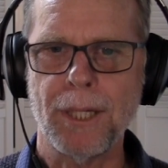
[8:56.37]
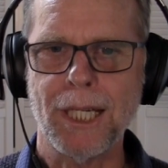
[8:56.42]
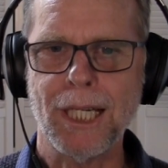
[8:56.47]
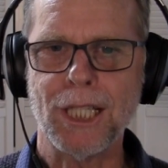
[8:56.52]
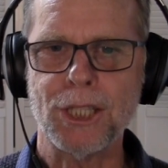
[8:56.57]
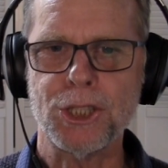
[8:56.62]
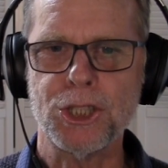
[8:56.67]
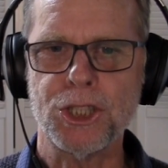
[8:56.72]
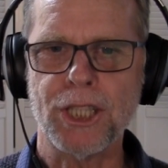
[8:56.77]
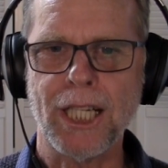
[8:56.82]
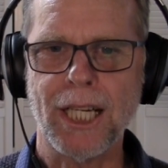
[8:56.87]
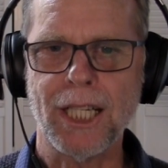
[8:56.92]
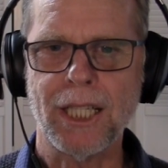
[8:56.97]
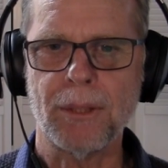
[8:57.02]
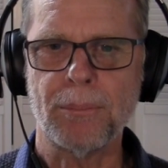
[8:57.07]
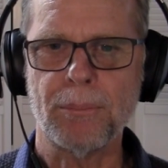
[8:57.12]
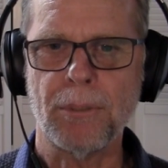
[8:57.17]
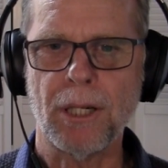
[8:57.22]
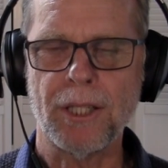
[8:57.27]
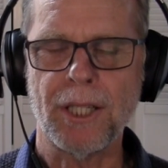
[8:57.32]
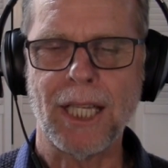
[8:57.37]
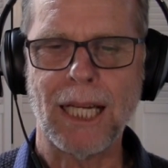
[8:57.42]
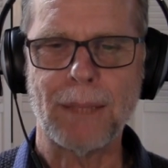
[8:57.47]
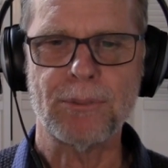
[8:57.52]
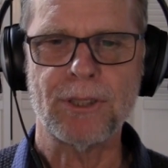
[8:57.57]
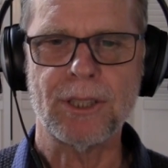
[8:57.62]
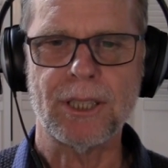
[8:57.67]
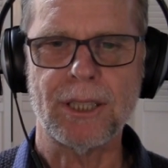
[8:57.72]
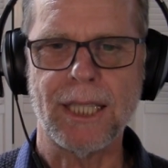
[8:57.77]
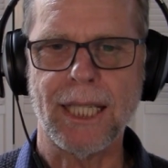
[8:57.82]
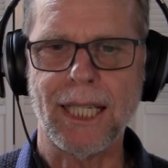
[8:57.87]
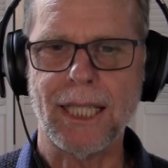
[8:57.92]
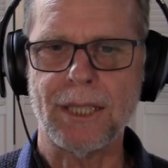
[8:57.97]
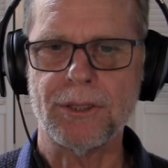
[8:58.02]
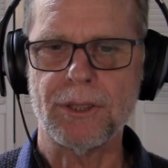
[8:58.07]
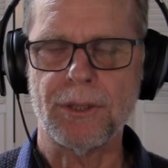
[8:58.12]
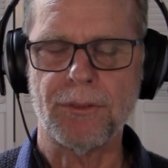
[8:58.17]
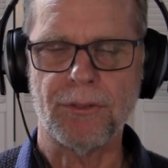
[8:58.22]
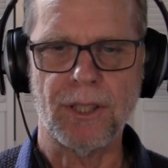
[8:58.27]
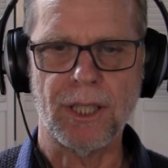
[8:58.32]
being unshaken by the ups and
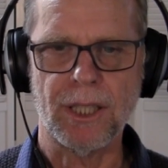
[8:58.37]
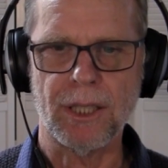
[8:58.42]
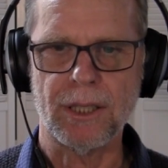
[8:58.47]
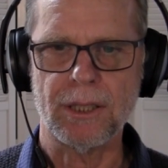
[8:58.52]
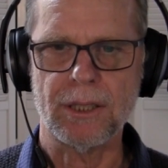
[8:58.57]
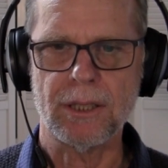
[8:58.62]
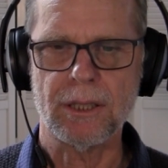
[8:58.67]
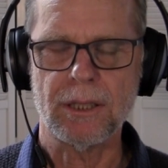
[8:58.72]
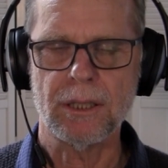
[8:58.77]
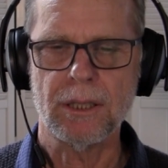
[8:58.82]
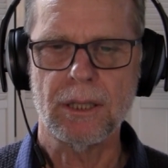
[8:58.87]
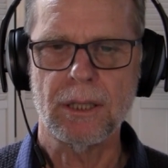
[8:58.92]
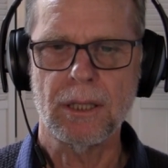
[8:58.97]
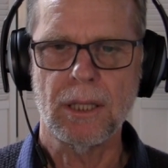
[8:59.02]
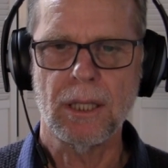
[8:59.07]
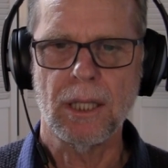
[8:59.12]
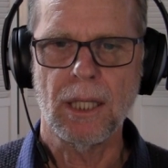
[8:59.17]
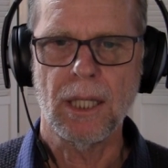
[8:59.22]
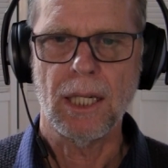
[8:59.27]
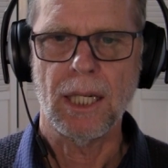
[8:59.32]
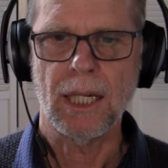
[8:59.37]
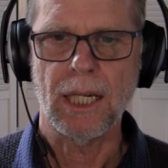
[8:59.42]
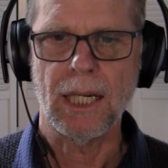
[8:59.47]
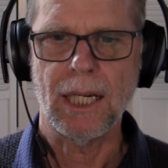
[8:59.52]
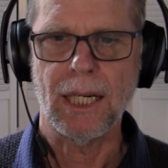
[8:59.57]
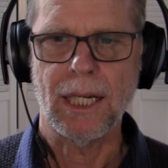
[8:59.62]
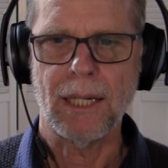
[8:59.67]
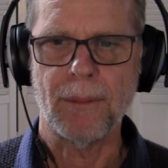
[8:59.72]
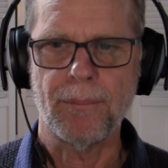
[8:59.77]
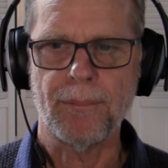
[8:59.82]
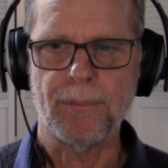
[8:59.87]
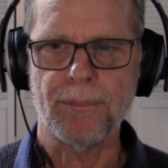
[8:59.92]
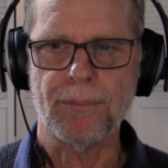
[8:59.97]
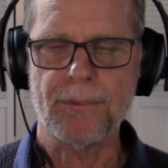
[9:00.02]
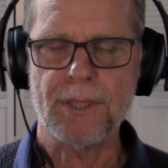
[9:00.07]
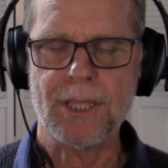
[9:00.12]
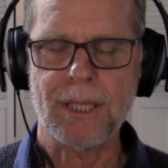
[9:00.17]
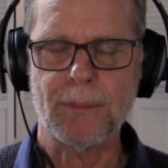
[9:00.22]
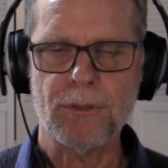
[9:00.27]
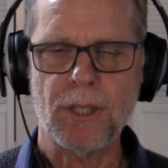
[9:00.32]
downs of things.
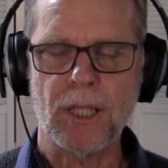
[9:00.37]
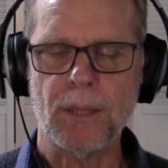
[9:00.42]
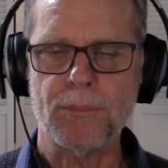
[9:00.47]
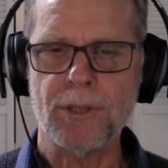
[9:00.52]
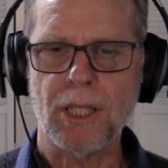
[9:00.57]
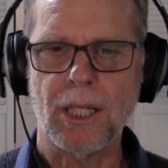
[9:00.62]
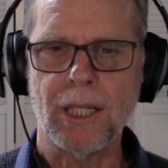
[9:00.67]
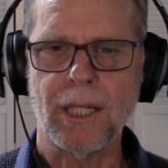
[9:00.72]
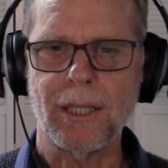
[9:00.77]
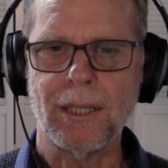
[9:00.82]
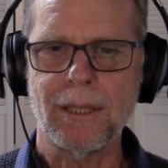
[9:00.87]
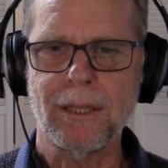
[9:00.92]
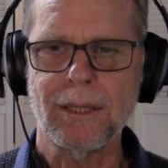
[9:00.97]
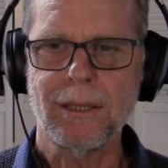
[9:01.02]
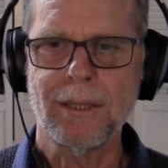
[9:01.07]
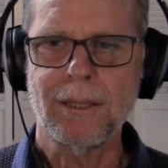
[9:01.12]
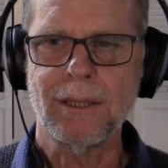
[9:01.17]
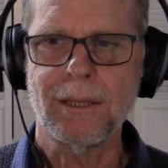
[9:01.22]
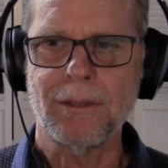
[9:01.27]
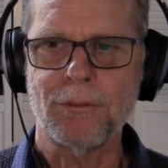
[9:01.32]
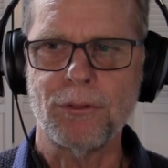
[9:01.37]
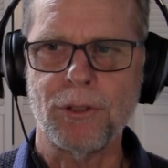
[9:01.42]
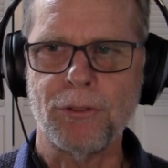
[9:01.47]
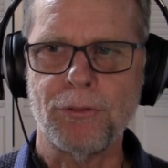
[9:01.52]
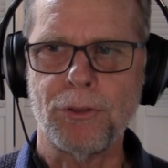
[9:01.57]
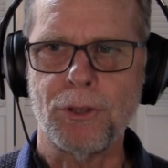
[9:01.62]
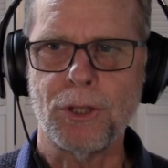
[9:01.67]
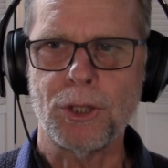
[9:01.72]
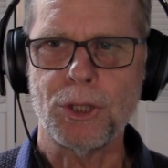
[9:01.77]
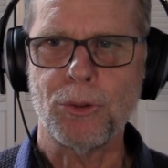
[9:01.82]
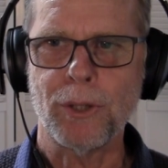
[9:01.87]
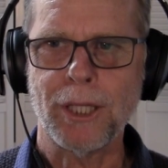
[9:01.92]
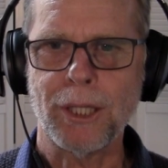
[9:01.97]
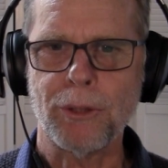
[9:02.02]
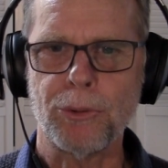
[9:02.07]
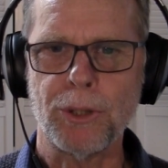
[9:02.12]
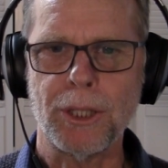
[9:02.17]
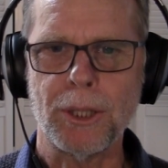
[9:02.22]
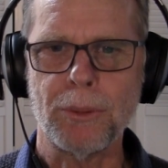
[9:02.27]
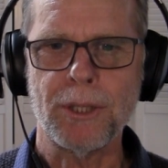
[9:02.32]
Sometimes I refer to
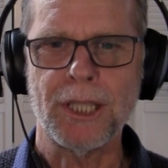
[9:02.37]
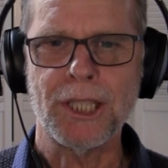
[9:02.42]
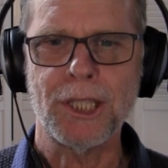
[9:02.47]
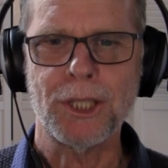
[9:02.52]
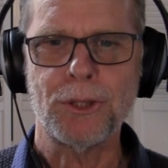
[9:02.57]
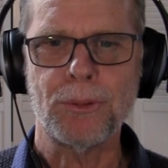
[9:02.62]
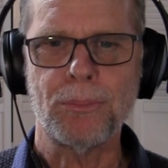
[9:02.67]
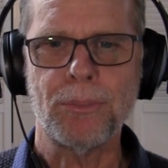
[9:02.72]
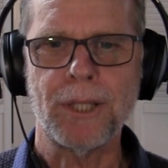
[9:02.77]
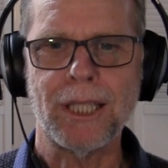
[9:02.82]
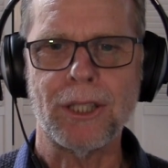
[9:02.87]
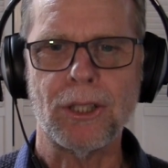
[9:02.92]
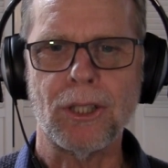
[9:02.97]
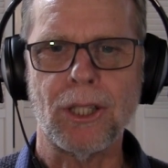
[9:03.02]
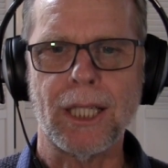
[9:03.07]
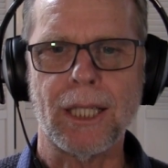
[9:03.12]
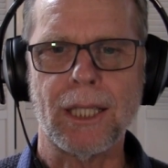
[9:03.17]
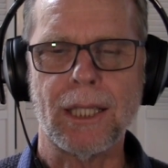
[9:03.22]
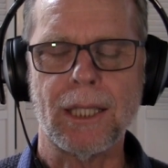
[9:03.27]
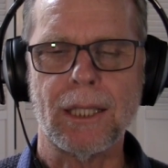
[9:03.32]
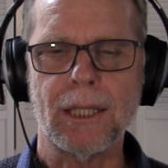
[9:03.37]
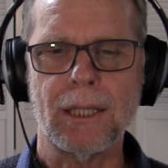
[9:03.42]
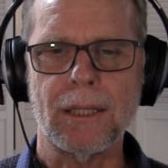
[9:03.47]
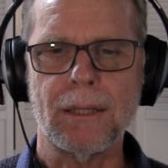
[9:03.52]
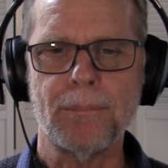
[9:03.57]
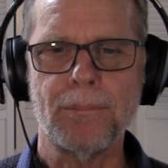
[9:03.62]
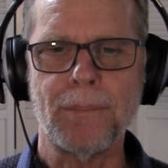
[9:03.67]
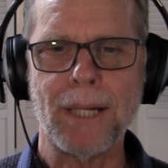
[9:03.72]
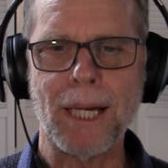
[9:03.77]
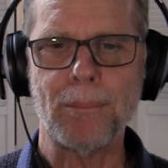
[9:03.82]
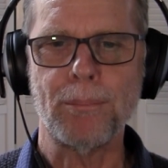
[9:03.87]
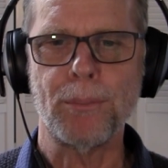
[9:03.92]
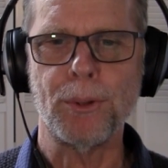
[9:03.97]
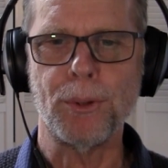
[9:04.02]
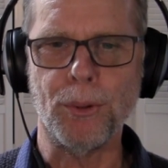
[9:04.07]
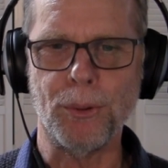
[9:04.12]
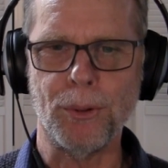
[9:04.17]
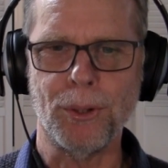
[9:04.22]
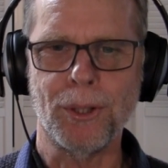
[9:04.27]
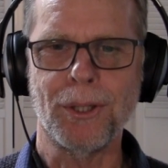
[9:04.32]
equanimity to being like
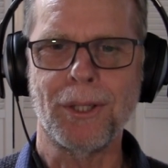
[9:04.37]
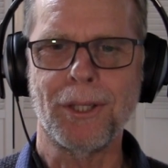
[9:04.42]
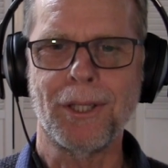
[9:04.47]
bamboo,